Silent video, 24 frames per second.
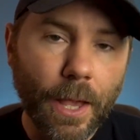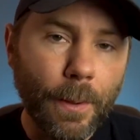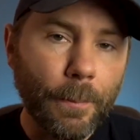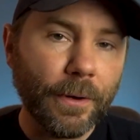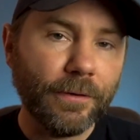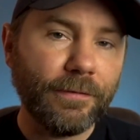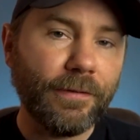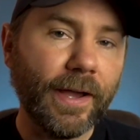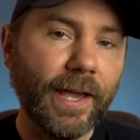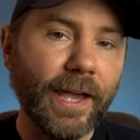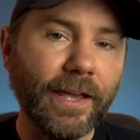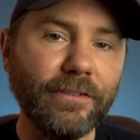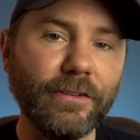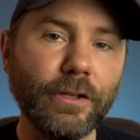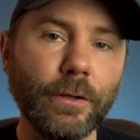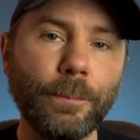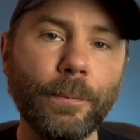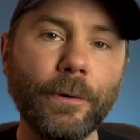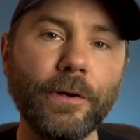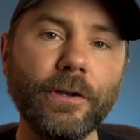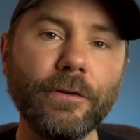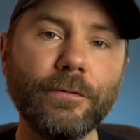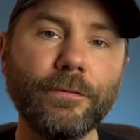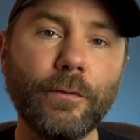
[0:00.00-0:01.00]
but if I ask you to
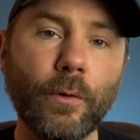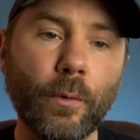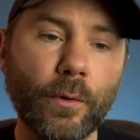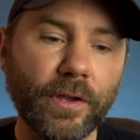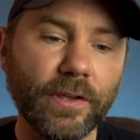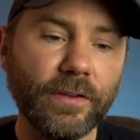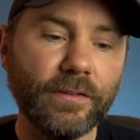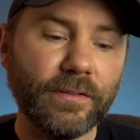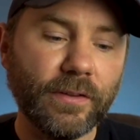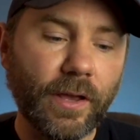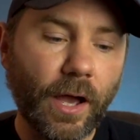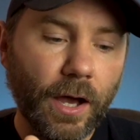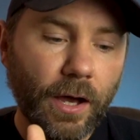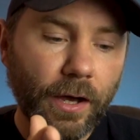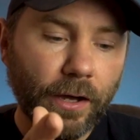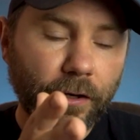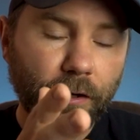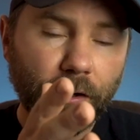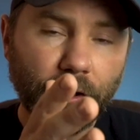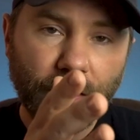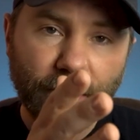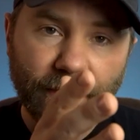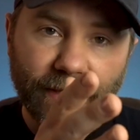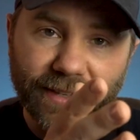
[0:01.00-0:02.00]
put your focus on